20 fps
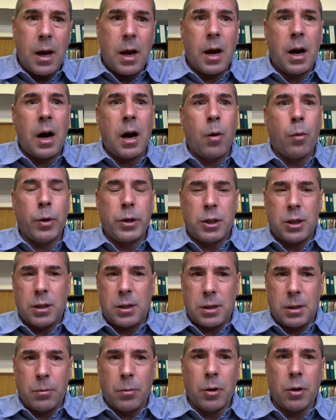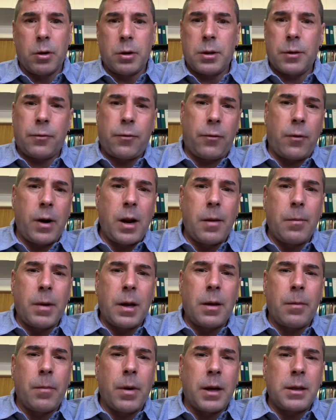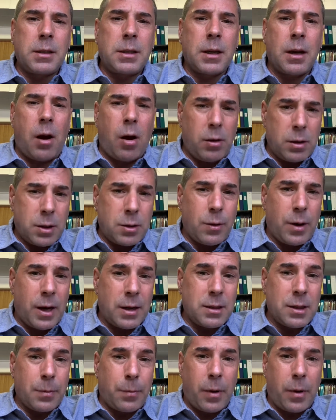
which is similar to framing, but also has